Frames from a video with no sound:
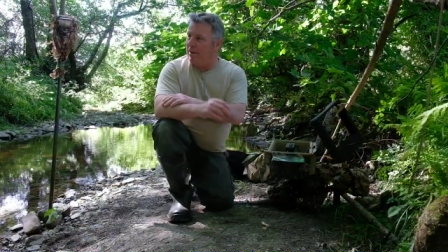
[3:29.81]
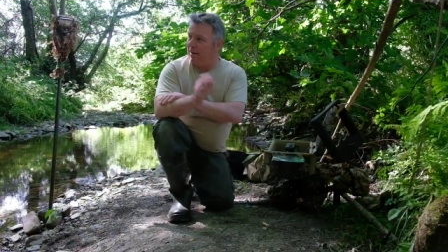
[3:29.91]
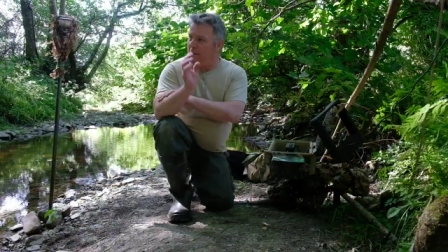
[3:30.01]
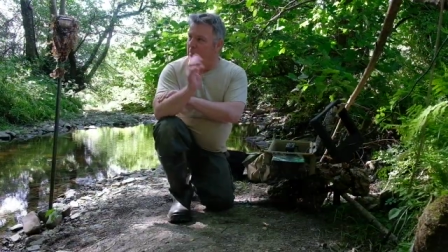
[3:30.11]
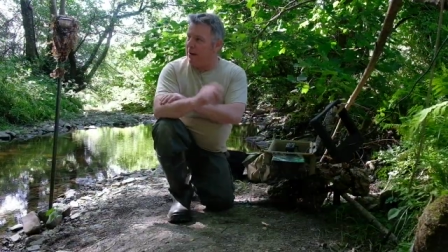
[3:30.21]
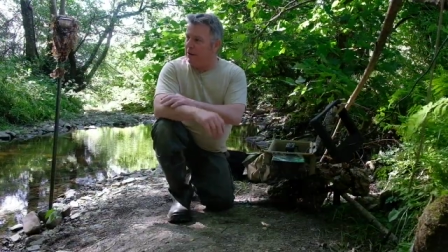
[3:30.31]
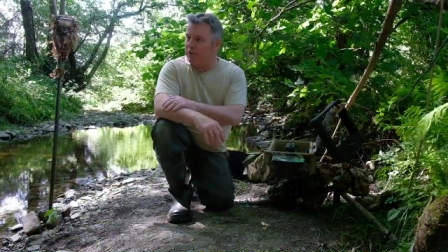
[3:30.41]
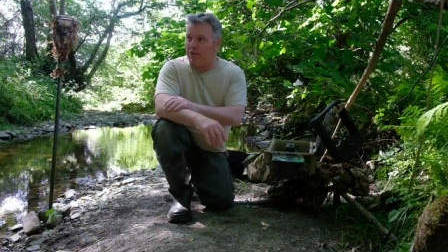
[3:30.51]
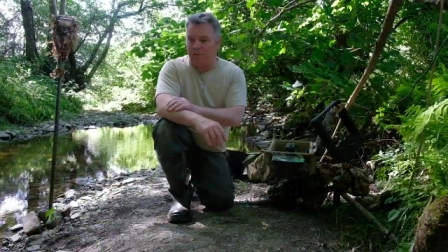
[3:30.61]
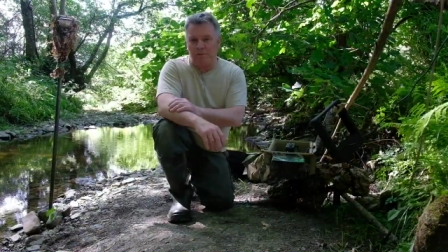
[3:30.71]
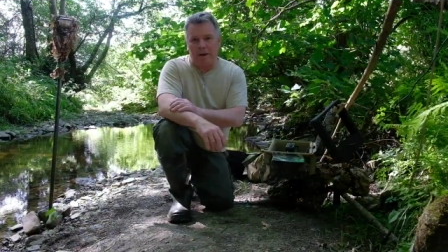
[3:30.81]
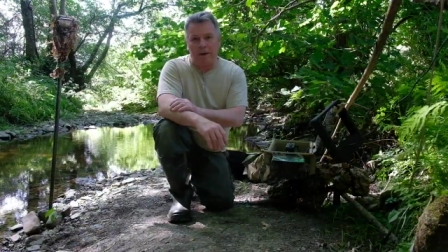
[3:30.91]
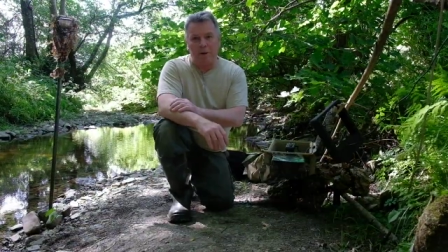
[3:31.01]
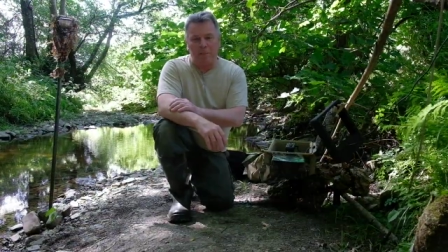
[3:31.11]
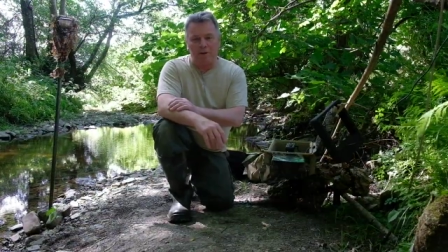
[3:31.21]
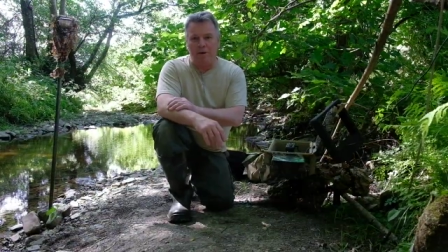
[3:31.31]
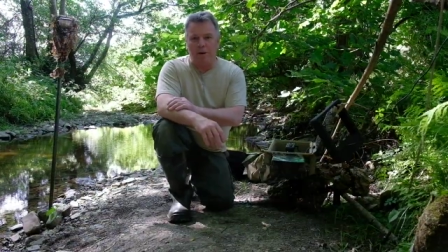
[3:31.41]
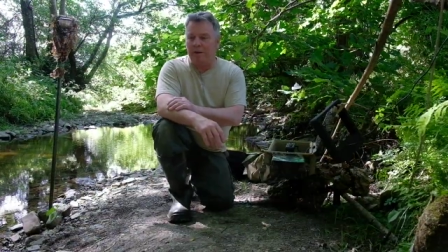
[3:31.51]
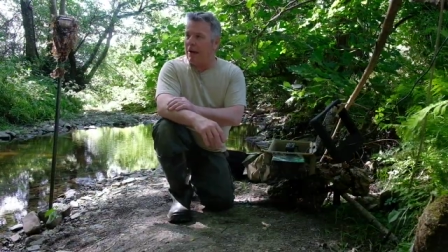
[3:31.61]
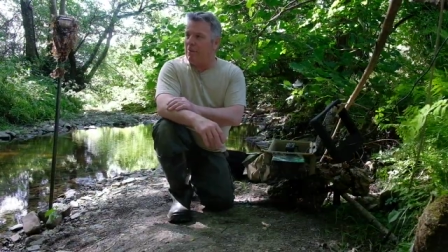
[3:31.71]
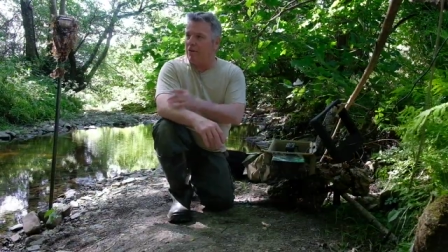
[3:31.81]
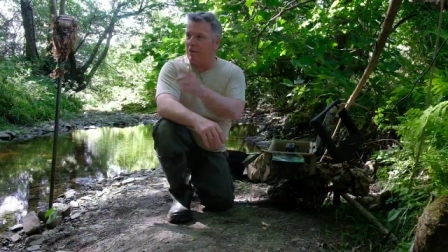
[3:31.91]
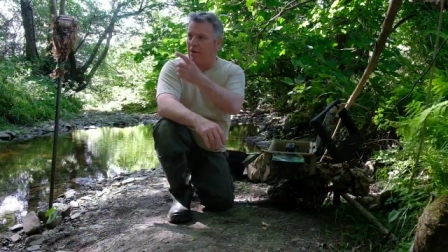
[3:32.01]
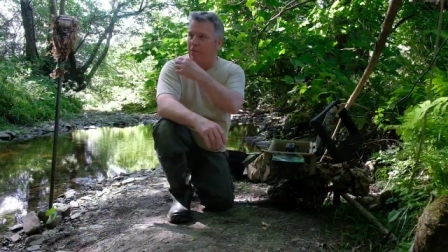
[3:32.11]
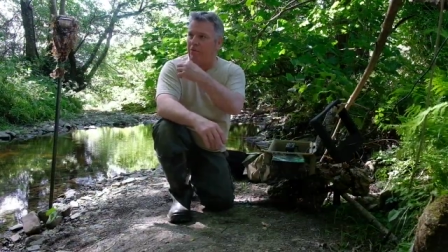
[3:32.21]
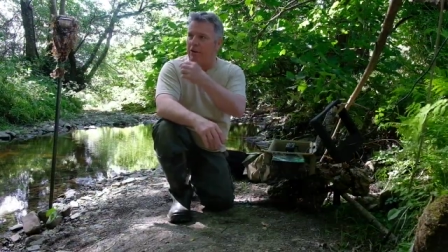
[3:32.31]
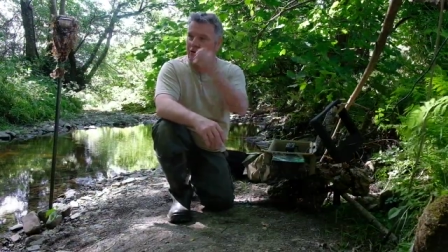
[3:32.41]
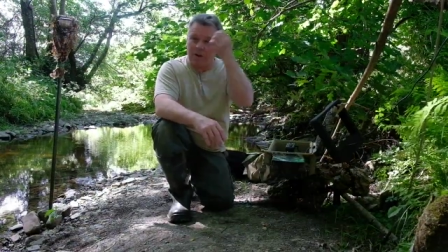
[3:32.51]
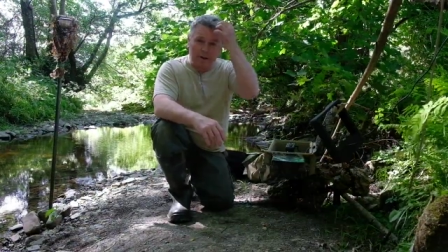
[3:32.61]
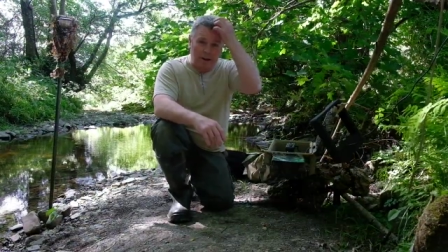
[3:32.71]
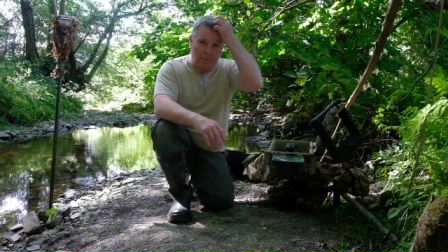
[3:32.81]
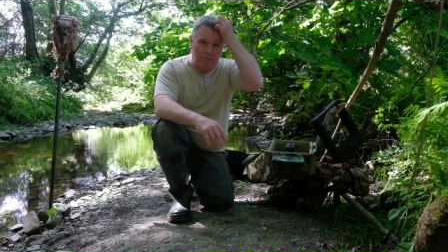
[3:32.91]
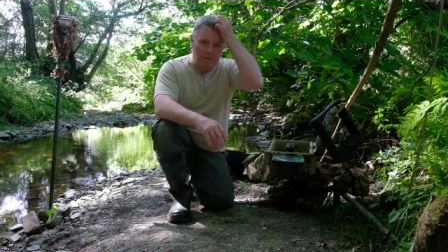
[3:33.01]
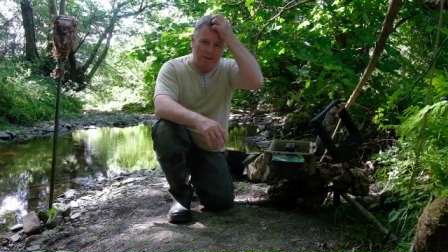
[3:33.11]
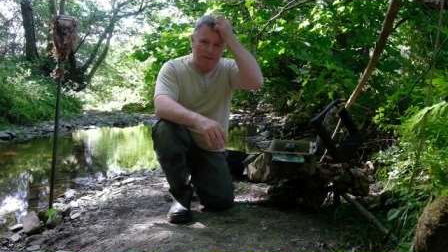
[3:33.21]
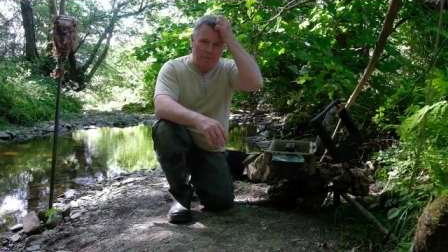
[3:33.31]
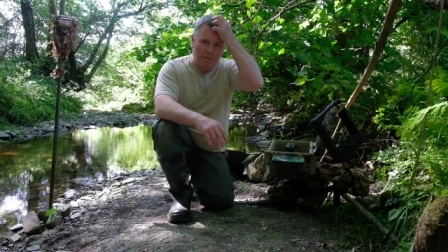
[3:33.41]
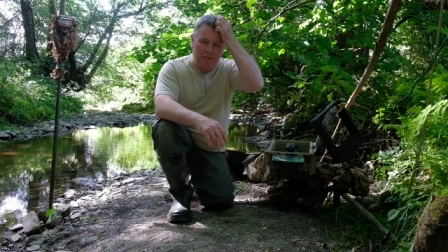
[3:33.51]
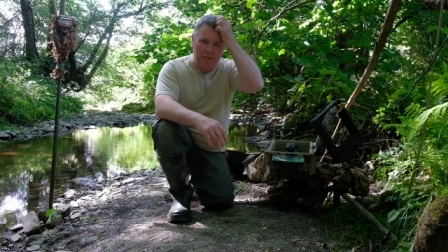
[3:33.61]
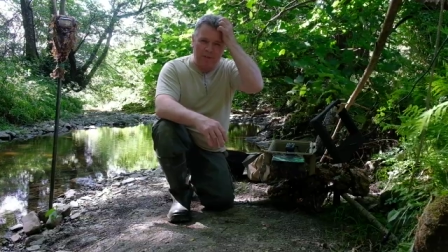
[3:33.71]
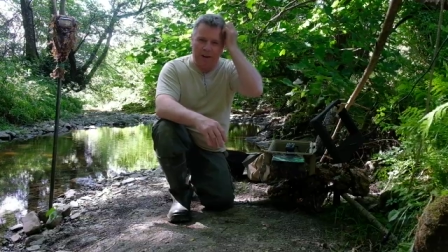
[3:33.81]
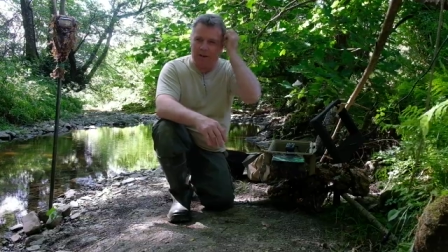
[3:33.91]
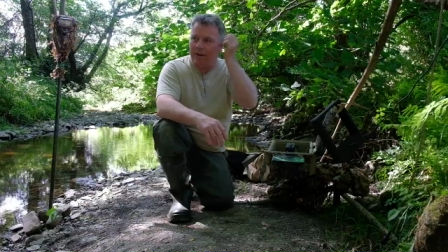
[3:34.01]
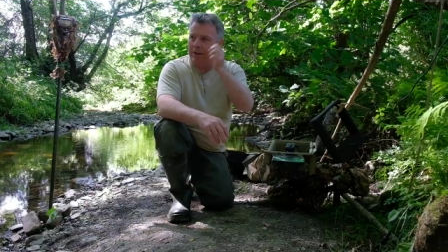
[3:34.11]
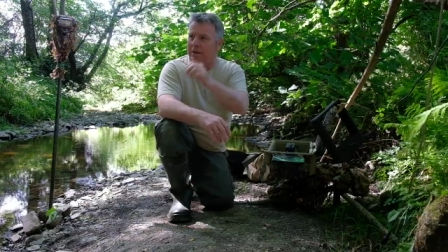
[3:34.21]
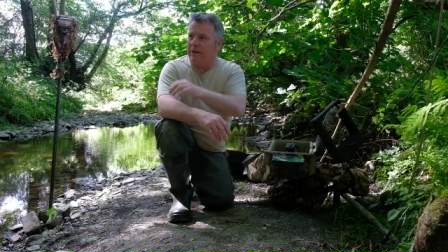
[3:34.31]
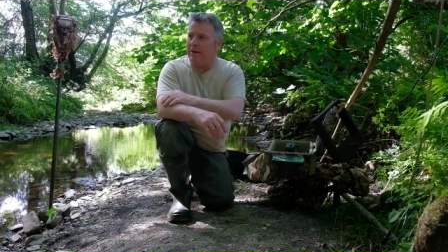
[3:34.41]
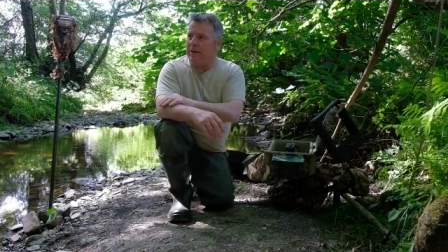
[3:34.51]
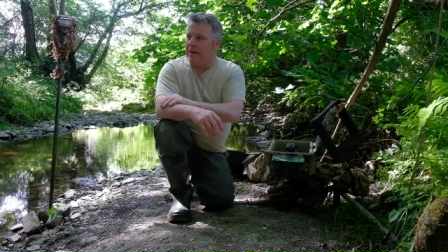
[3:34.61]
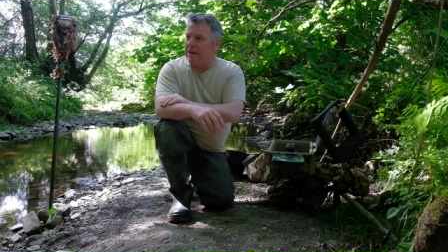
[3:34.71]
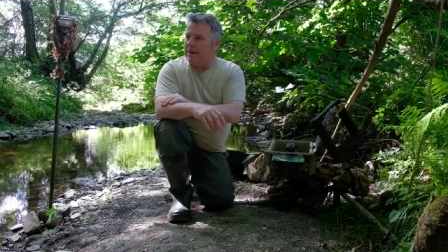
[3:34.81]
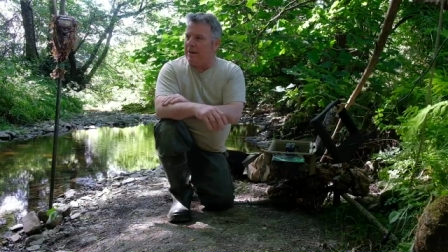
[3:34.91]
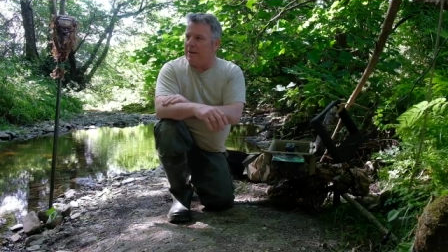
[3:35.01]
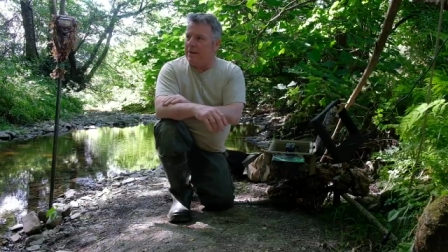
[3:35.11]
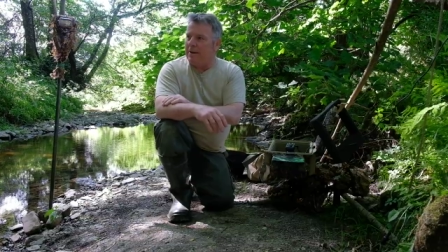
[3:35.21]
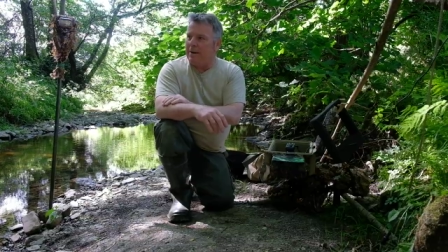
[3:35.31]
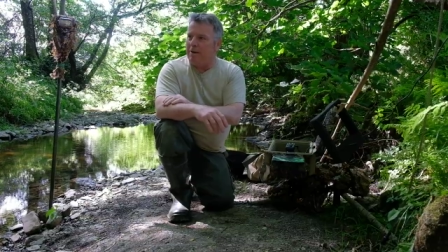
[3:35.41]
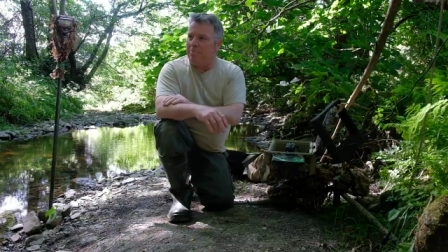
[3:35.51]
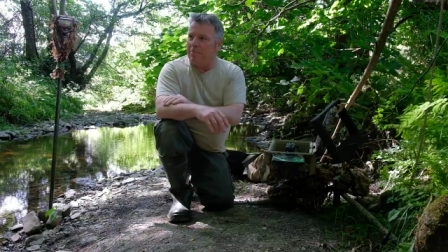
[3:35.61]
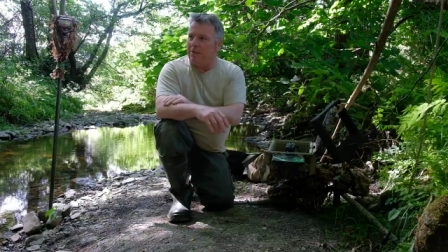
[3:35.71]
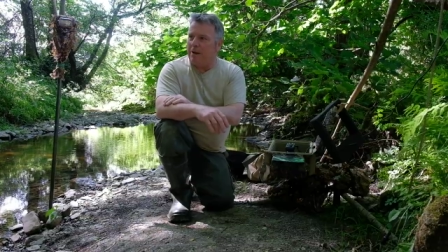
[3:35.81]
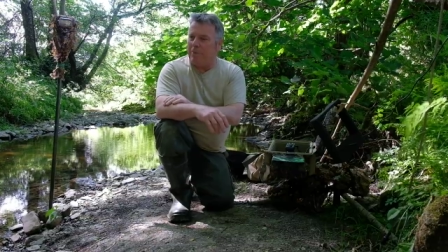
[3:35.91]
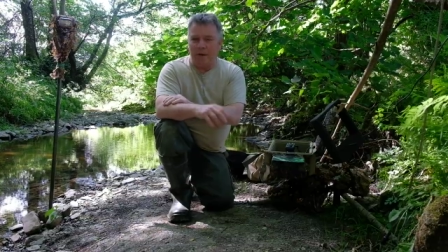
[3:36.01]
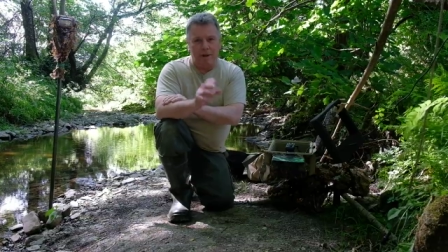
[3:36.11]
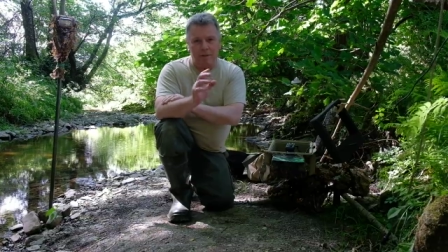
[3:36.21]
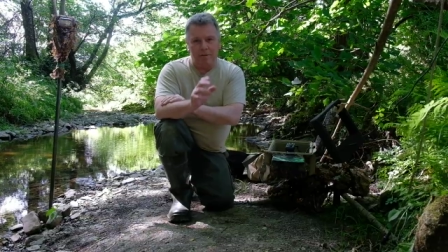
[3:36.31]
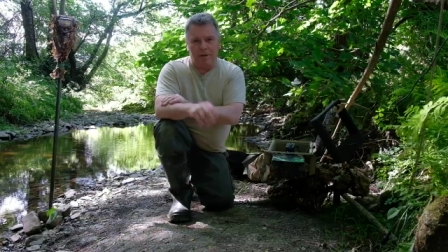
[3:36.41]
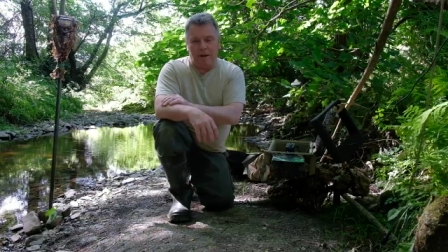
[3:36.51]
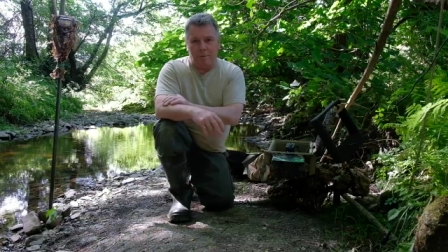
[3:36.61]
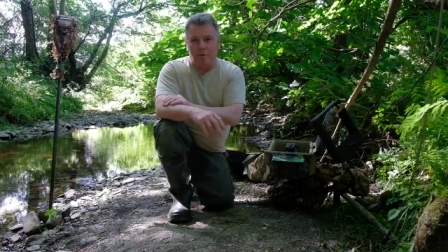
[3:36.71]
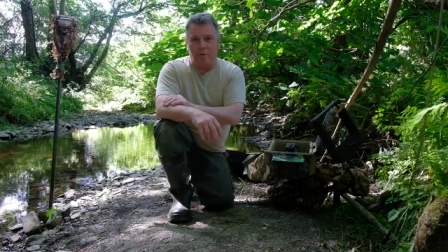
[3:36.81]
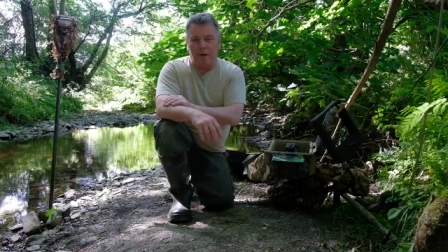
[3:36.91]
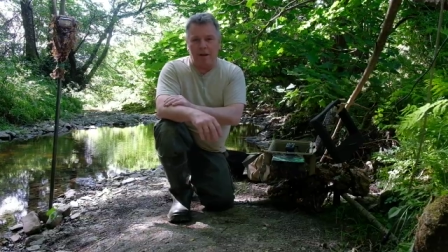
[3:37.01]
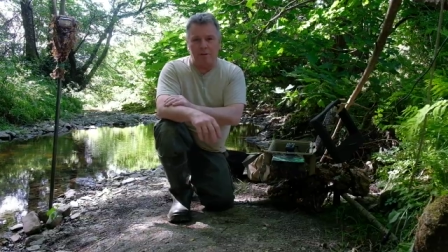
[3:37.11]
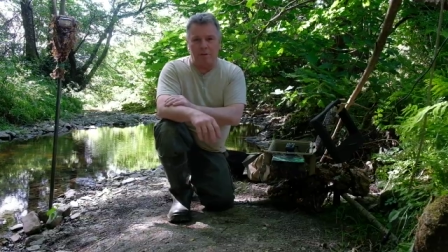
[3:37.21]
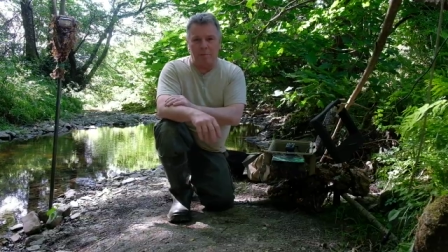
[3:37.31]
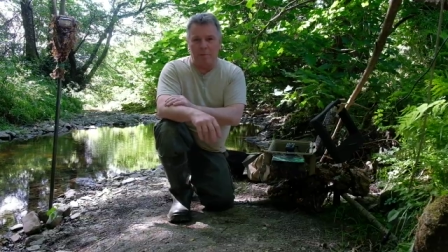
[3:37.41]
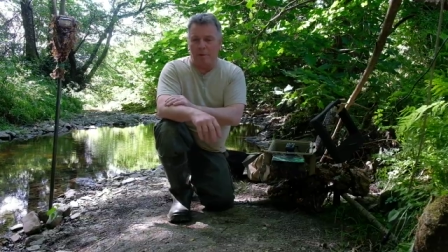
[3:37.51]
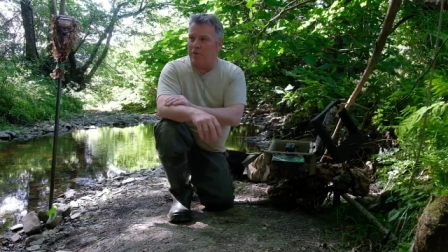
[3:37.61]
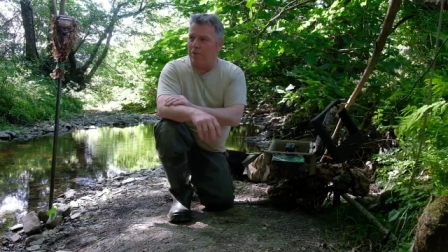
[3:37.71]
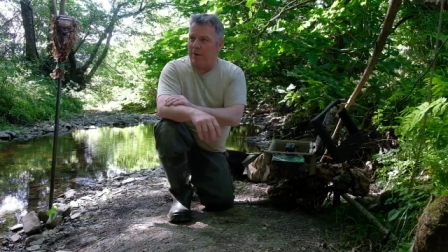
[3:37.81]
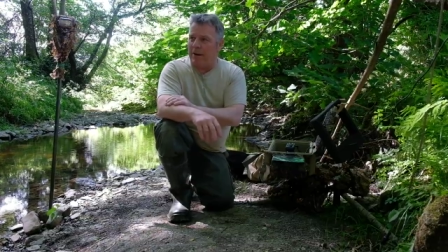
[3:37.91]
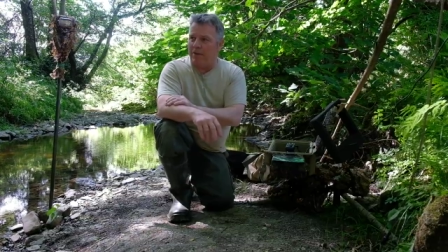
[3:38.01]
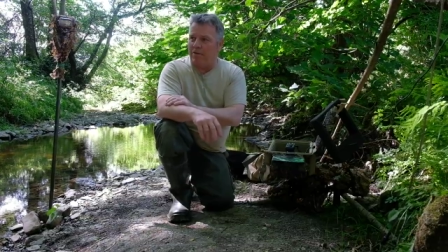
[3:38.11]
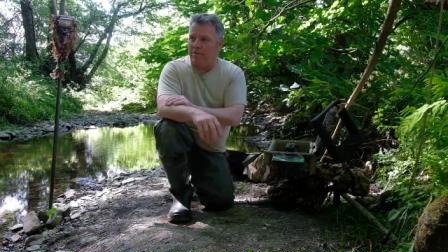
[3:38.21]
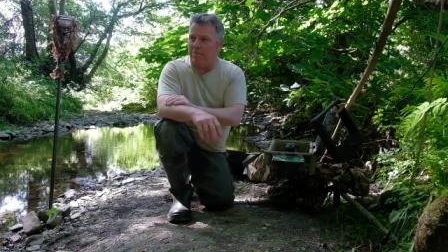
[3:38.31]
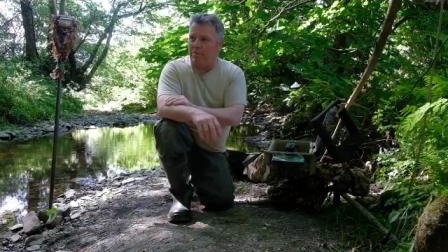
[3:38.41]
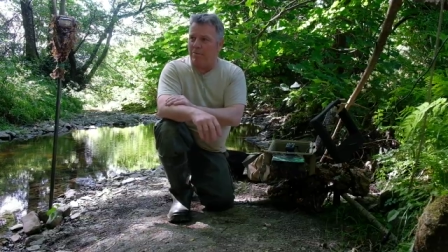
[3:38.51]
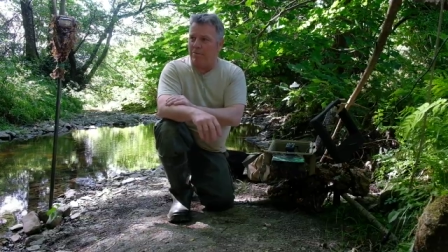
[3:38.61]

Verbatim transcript: I have been out checking on my trail cameras. I've got three trail cameras set up in this area, and um, I've been getting, over the last couple of months I've been getting some